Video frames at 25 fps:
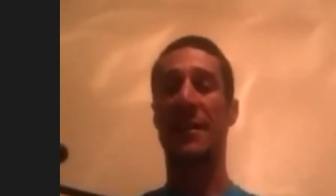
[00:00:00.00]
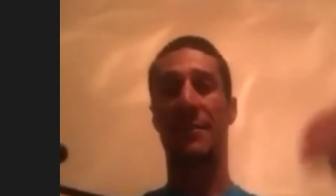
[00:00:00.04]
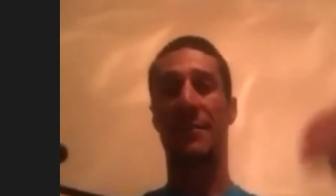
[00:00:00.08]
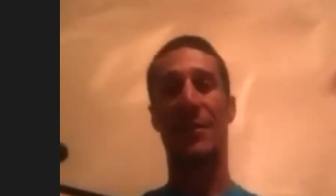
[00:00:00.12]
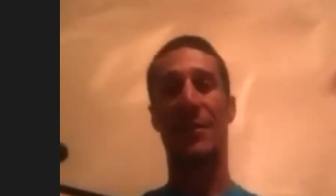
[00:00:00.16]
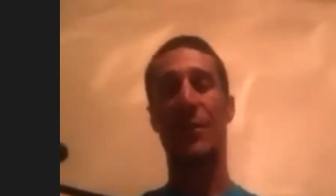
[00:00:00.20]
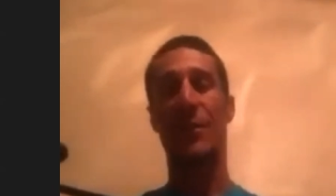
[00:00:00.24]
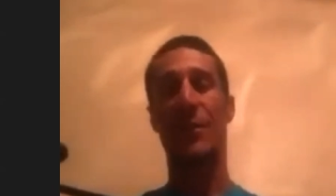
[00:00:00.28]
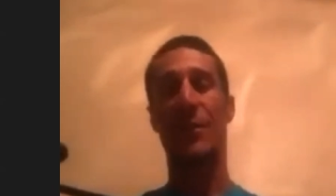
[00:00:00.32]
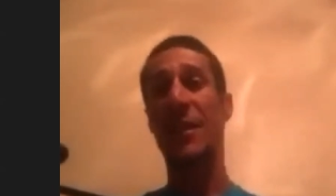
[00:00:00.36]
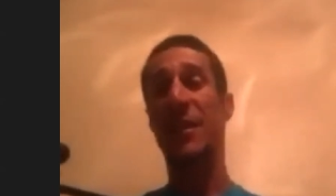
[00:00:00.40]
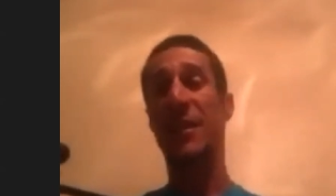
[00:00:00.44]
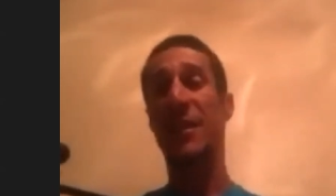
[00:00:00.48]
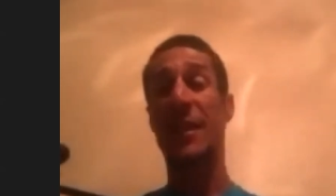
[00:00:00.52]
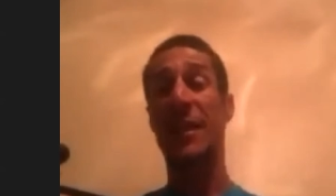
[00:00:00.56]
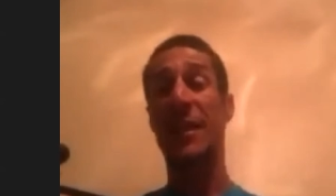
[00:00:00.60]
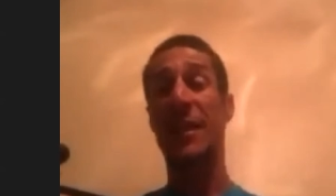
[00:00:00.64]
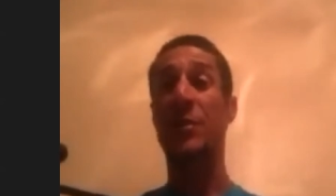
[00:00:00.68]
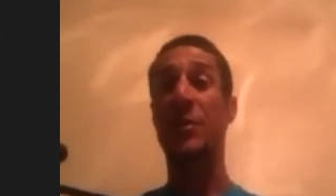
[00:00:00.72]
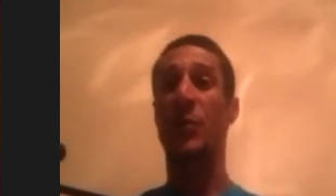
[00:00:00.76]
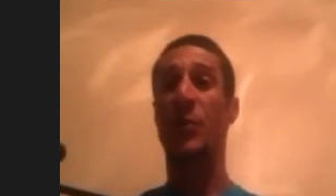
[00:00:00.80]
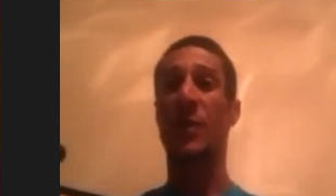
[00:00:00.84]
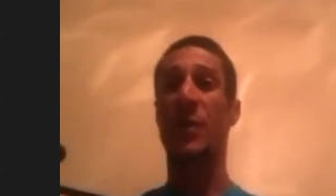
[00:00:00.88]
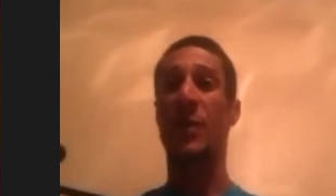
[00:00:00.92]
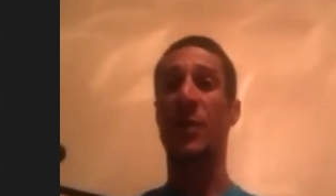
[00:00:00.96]
You can get
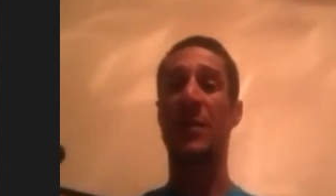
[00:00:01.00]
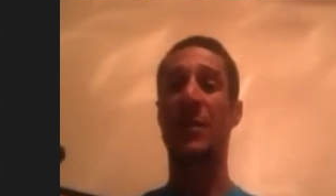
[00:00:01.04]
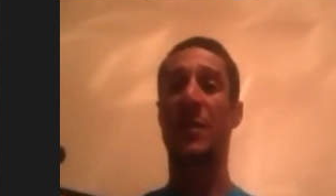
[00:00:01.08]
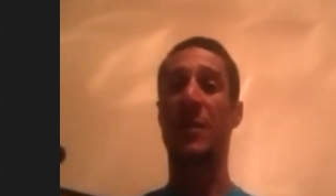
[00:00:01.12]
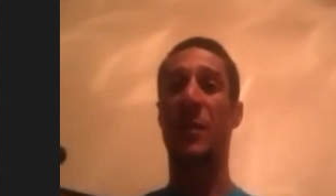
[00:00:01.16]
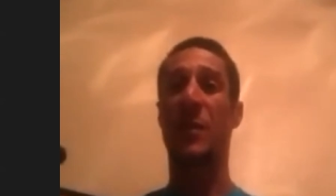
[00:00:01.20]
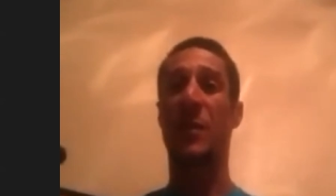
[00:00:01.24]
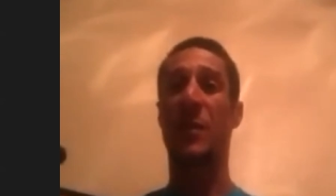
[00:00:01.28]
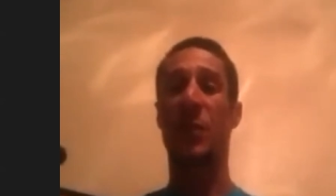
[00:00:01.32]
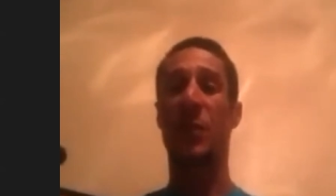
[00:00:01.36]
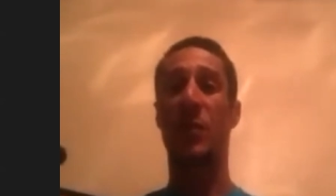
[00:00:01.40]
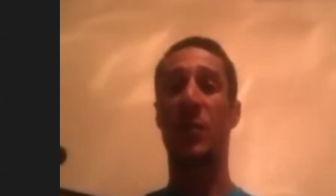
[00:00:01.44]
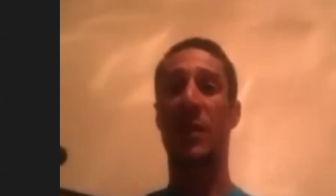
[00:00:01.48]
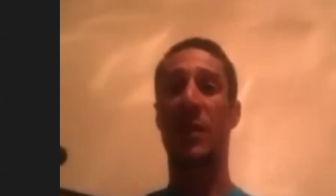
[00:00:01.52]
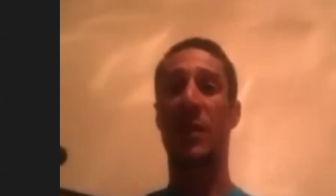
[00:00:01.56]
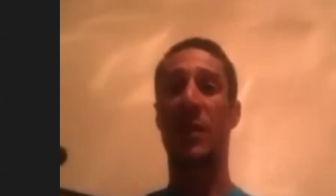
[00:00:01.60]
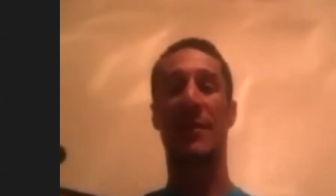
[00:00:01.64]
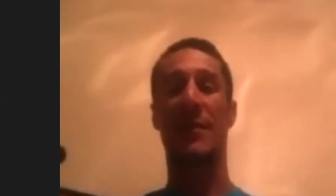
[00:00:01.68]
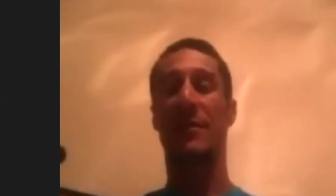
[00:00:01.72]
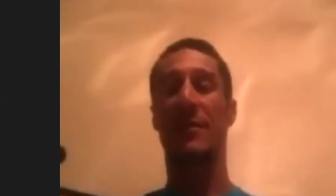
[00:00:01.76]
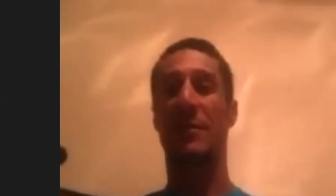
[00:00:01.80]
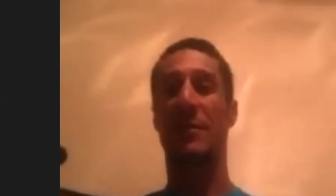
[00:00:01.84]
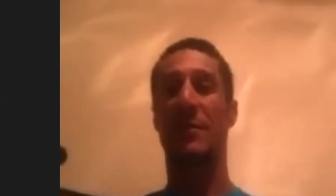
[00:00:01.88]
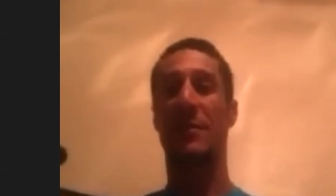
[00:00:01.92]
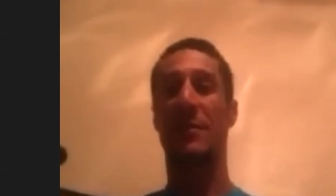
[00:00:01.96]
injury easy by doing that
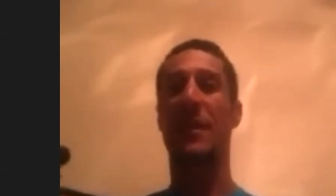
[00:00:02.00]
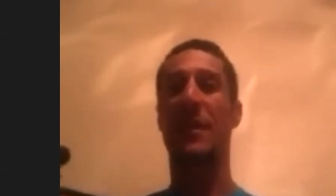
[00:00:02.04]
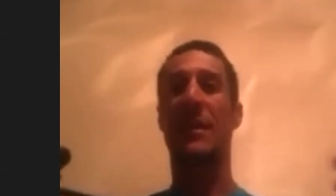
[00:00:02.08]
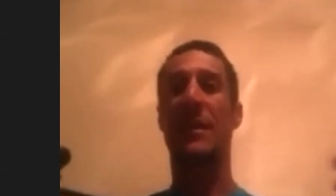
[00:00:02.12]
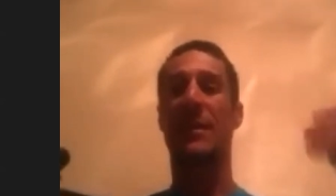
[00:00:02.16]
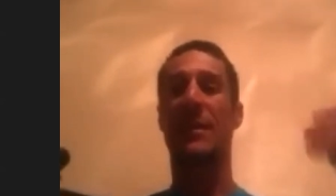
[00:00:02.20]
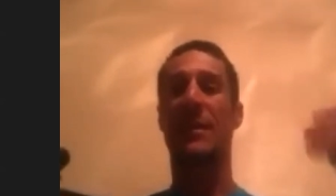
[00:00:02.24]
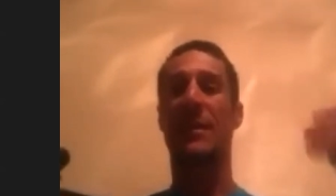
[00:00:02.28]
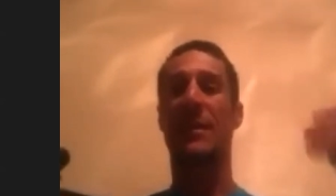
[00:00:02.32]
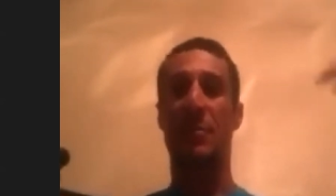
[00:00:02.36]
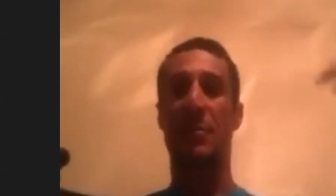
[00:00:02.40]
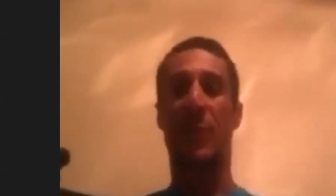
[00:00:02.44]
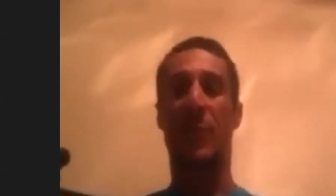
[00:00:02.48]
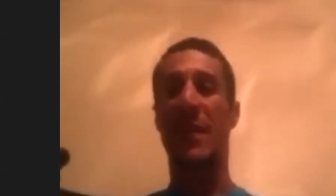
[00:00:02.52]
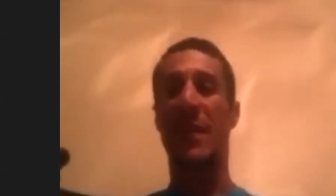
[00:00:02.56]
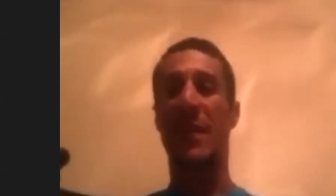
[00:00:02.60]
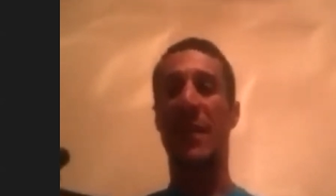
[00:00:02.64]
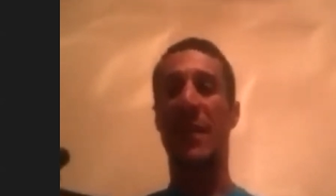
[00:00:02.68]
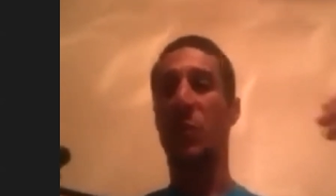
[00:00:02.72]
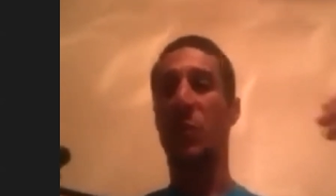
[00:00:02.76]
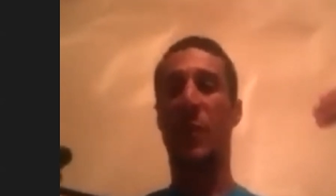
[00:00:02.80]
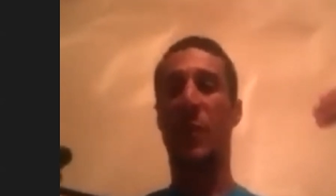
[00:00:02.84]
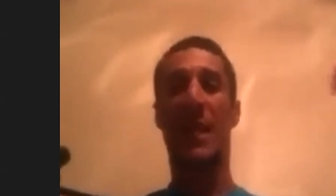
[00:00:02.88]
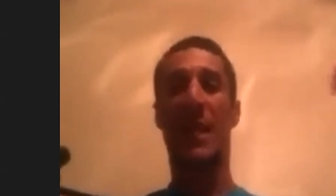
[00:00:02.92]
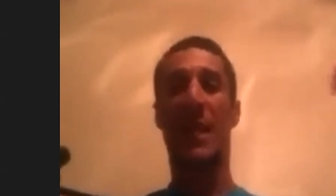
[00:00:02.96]

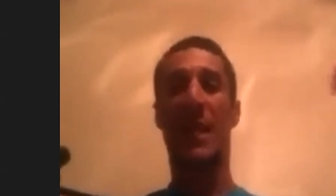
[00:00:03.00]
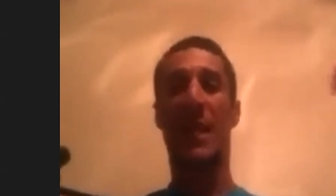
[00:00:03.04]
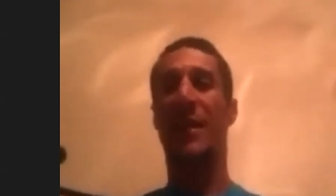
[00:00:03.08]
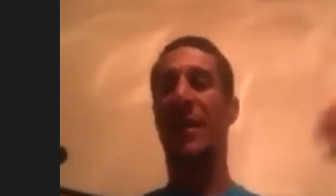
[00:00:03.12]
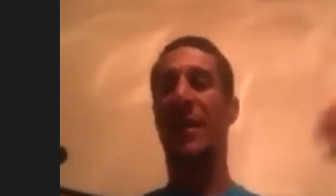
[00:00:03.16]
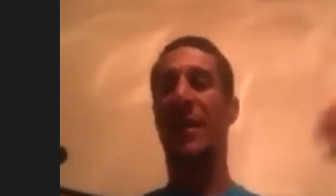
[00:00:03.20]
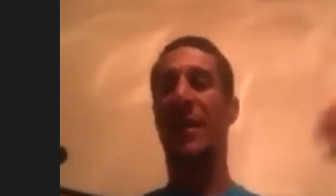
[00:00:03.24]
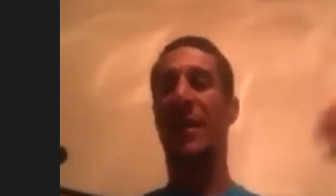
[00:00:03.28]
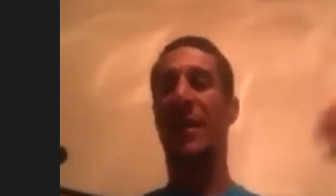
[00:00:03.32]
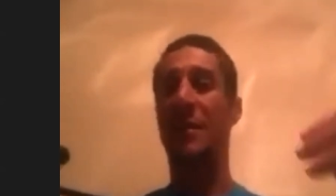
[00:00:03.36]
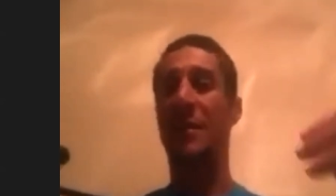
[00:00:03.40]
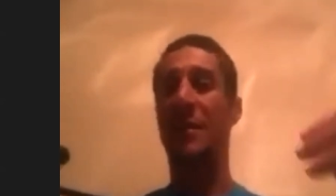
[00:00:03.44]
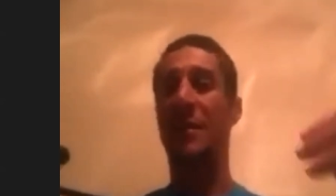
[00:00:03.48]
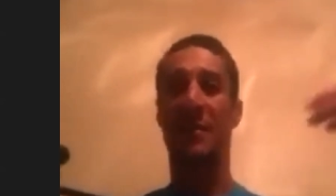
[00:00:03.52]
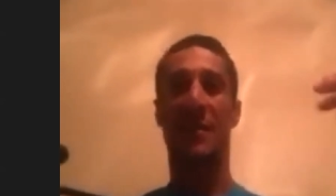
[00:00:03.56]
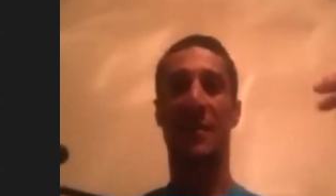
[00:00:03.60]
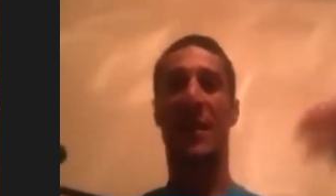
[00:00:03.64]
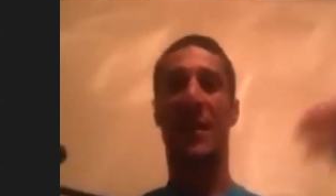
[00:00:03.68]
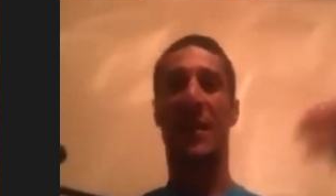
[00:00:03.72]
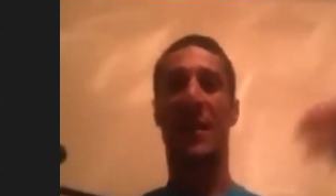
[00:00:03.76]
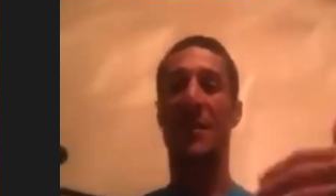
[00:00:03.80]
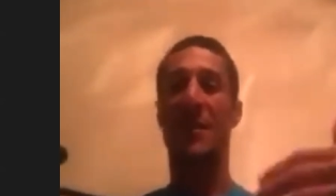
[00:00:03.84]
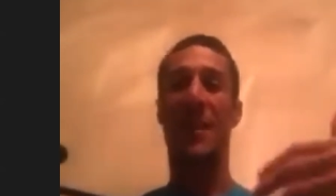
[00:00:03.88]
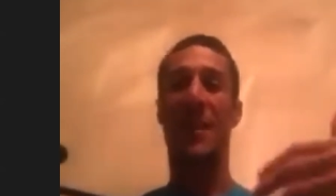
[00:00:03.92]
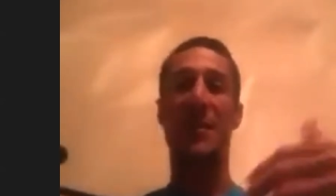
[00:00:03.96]
back-to-back
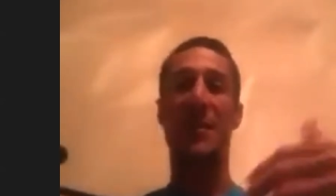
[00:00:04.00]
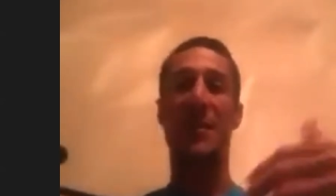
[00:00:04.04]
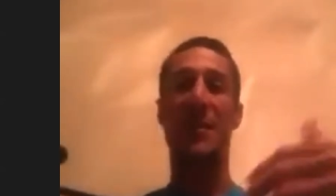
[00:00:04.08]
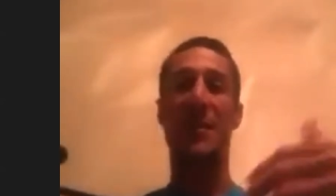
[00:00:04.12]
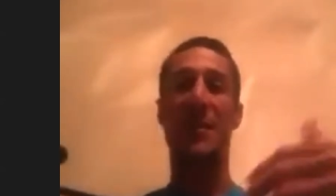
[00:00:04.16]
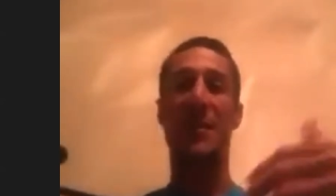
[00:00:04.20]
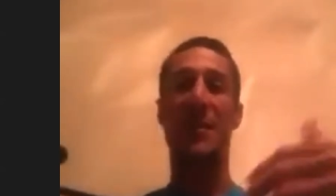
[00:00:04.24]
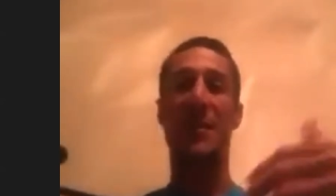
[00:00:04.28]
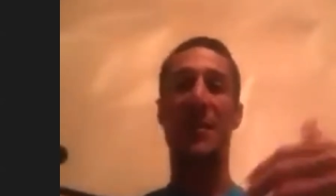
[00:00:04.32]
hard training,